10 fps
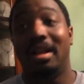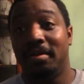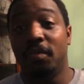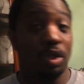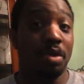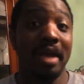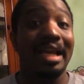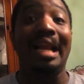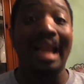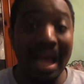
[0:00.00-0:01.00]
which would make
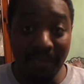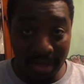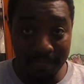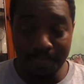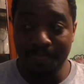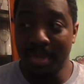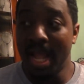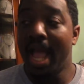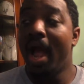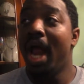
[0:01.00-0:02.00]
it 11.
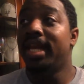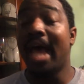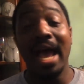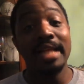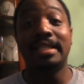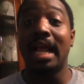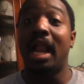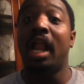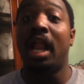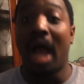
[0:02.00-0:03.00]
That is a
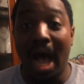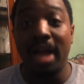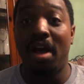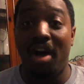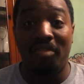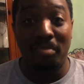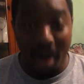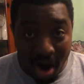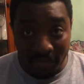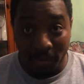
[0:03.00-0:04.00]
lot of
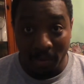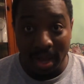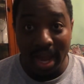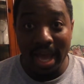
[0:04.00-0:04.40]
Marvel.